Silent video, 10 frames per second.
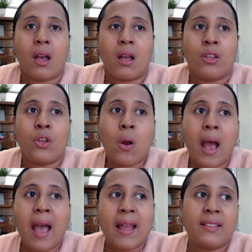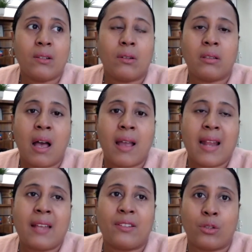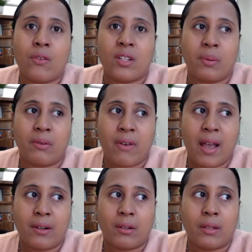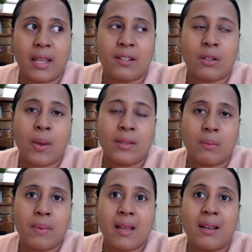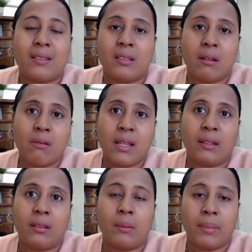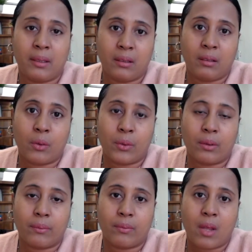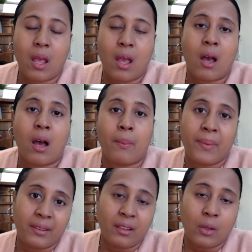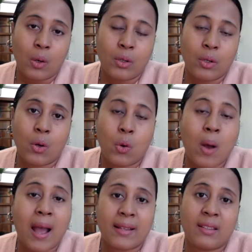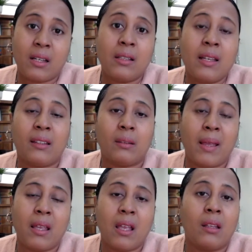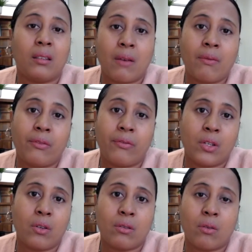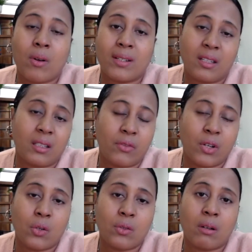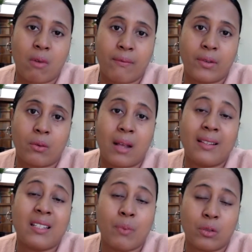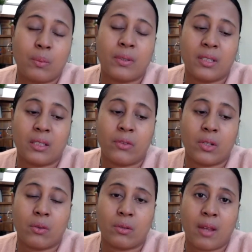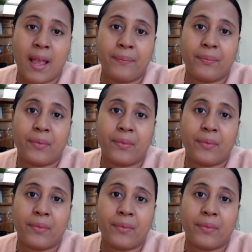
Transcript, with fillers: your ideal client as a service provider is going to be a serious business owner. A business owner who ideally is making seven figures or six figures in revenue, at least multiple six figures, okay?